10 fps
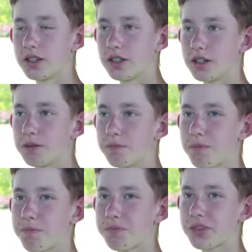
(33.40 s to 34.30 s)
Um,
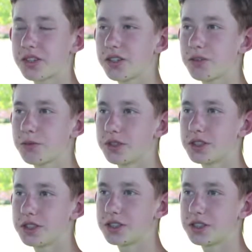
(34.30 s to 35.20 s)
Another one
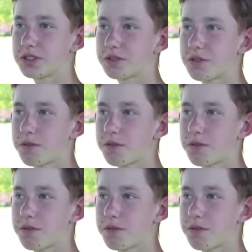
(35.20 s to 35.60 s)
is